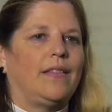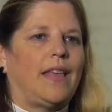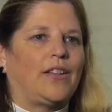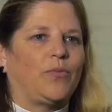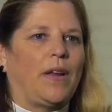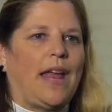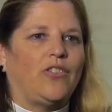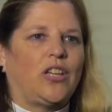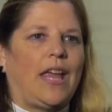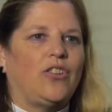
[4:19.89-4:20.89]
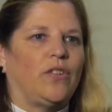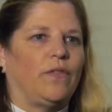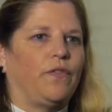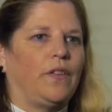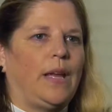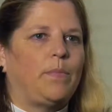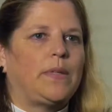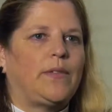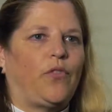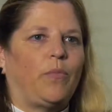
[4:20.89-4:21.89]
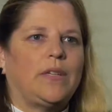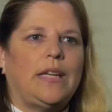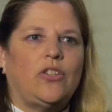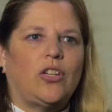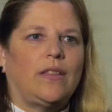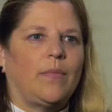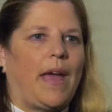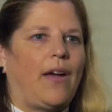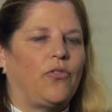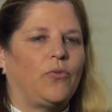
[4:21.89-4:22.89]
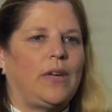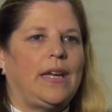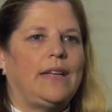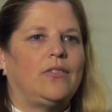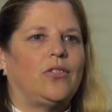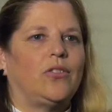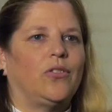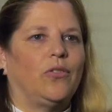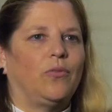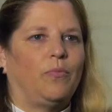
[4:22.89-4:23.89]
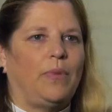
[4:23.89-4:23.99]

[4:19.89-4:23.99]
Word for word: That's when education flips from teaching them how to read to